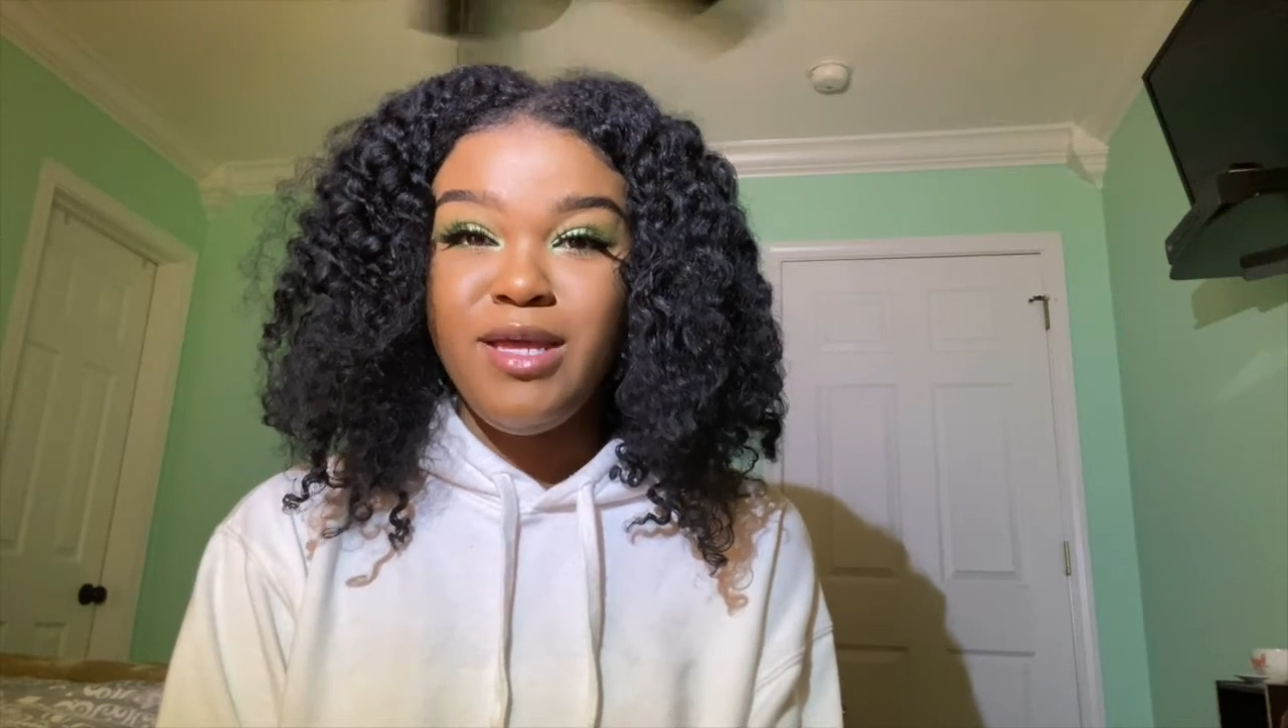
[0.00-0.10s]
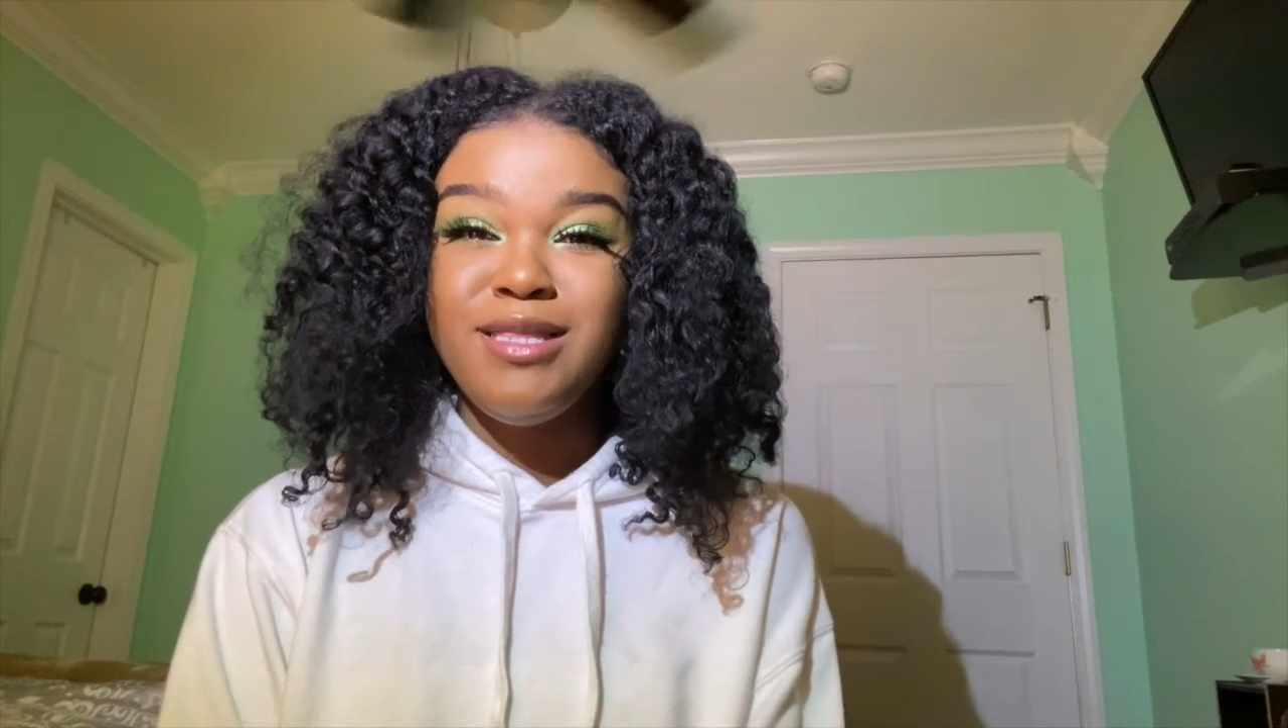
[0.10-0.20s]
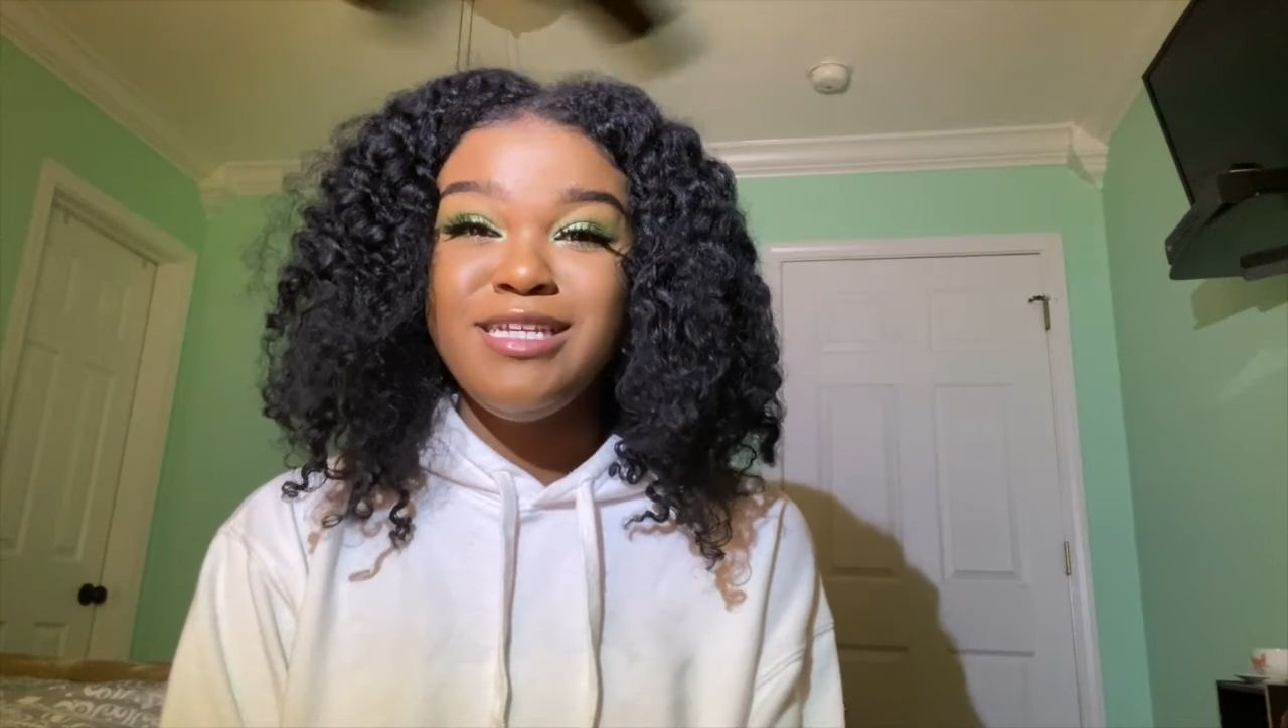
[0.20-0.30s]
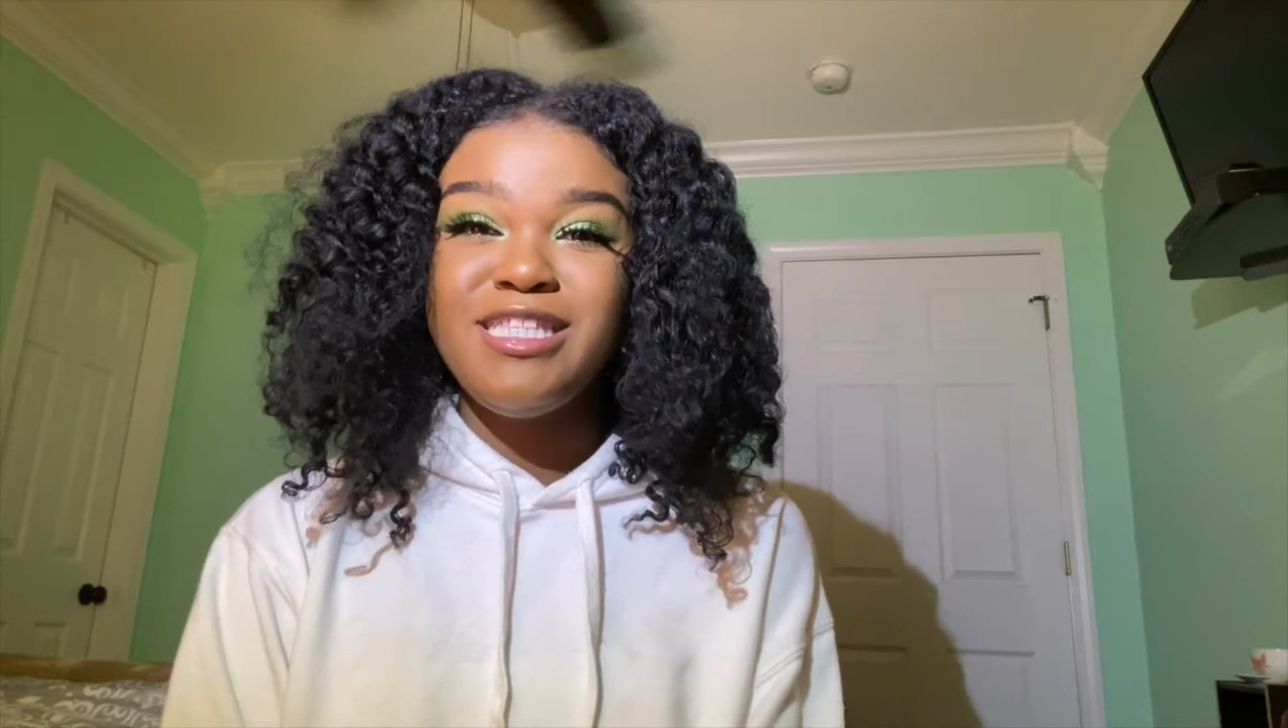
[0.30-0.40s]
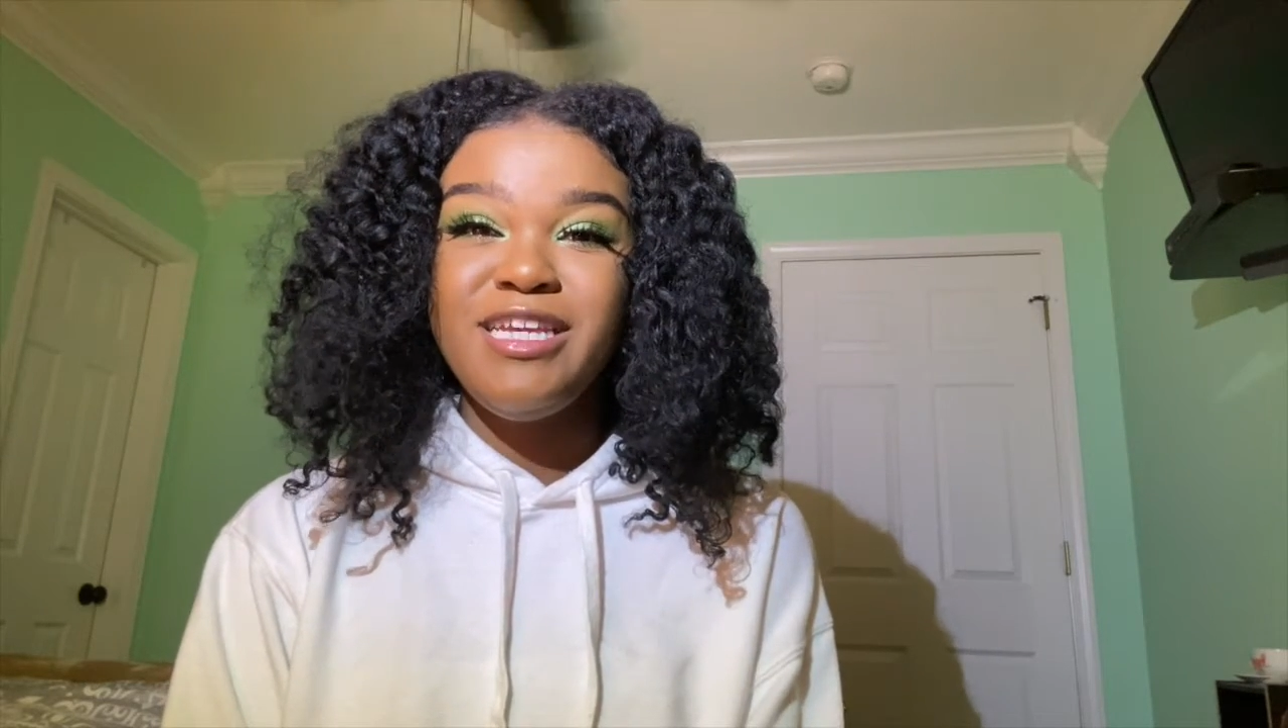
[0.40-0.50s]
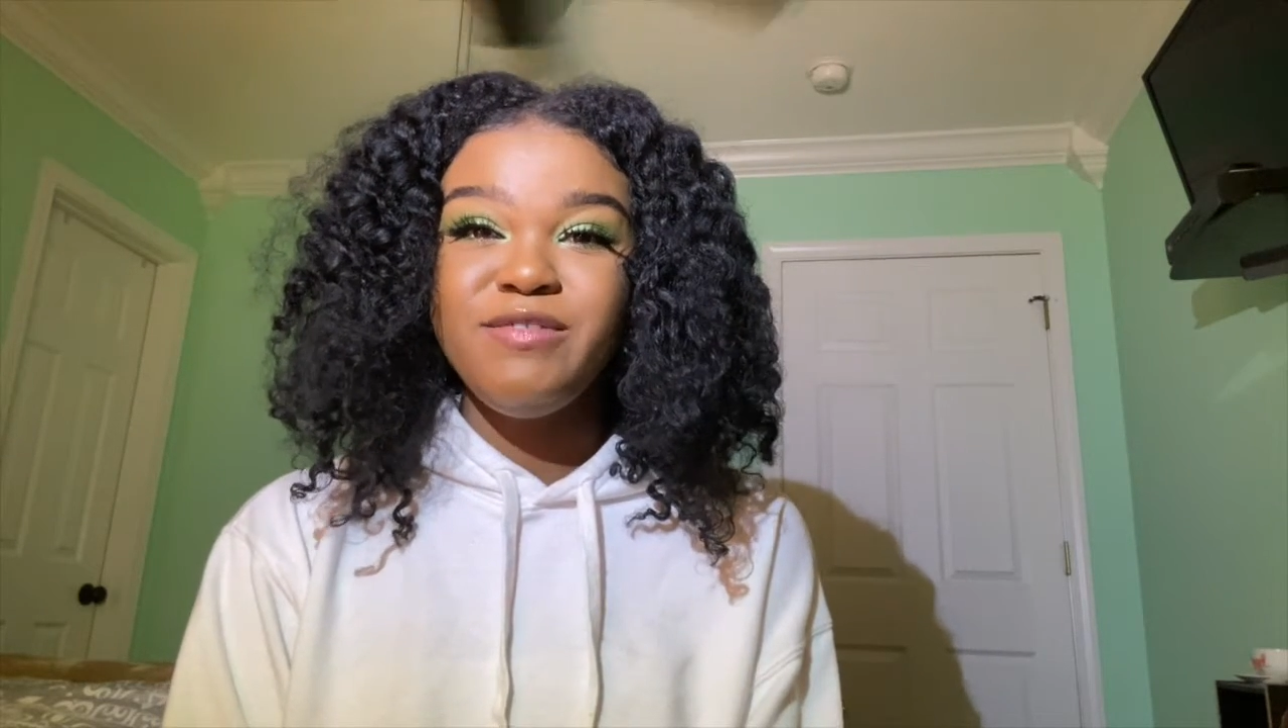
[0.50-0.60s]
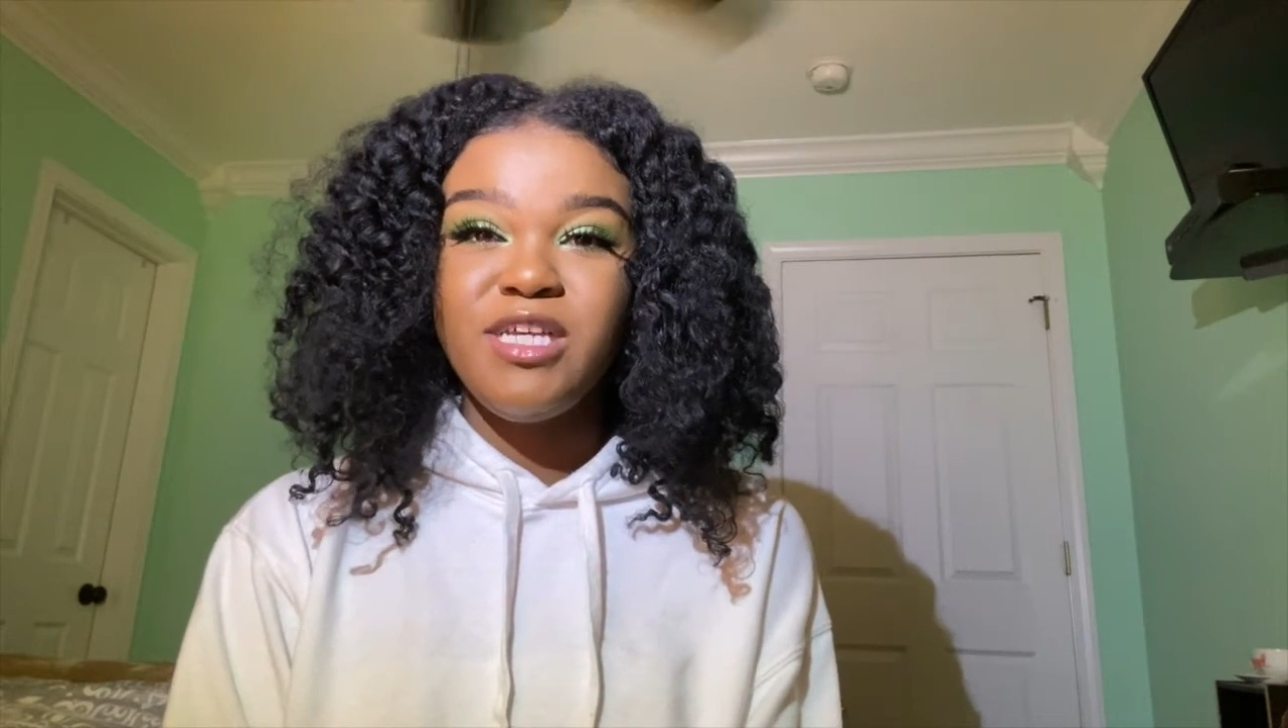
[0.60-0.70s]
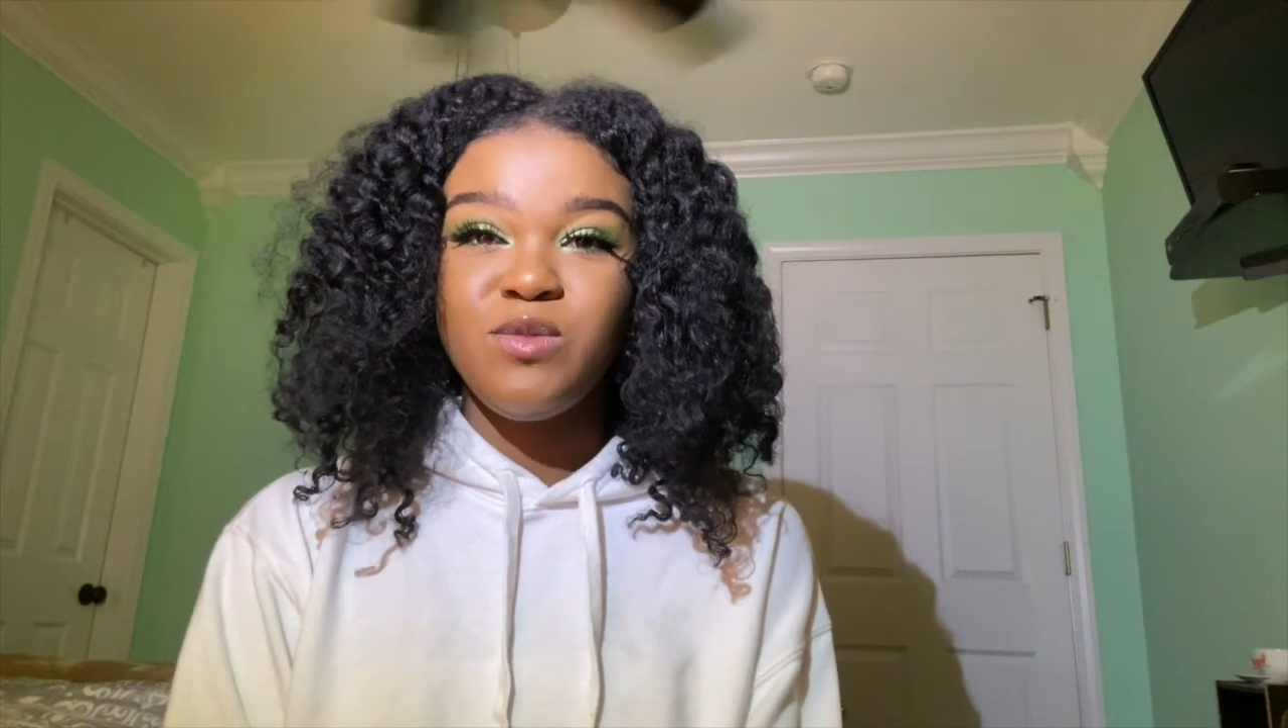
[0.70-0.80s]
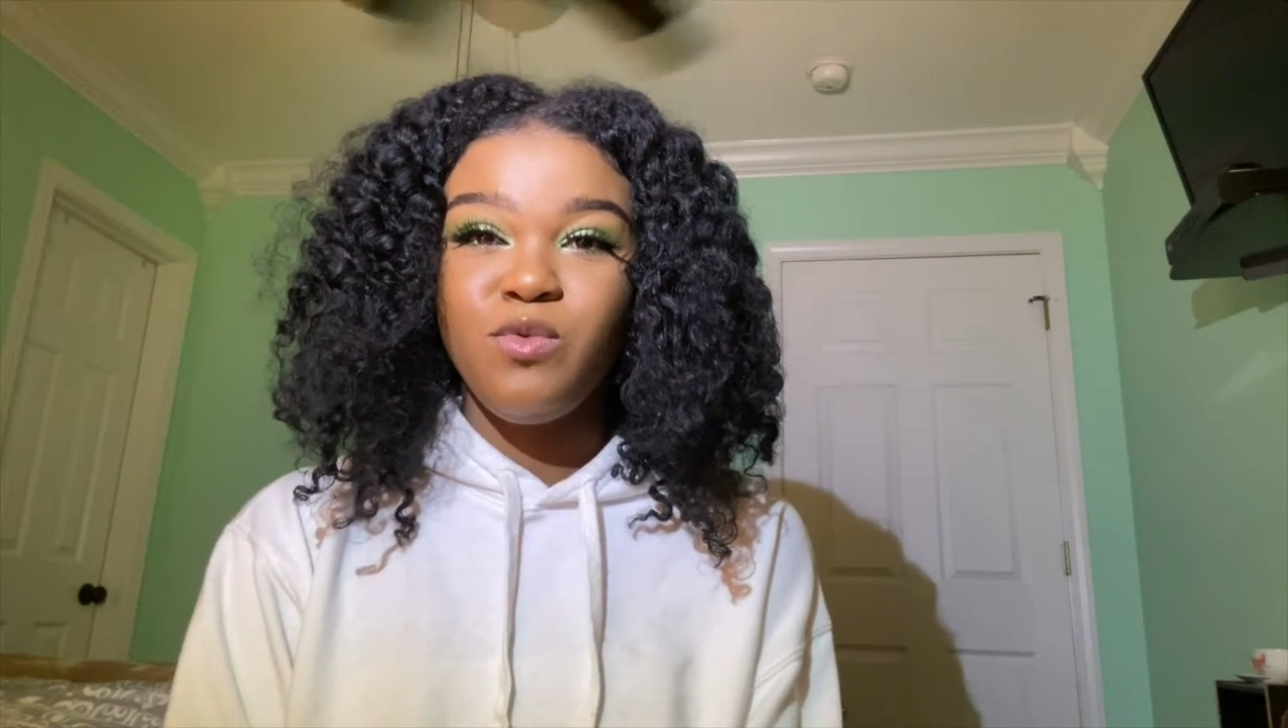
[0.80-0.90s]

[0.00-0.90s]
This leaves us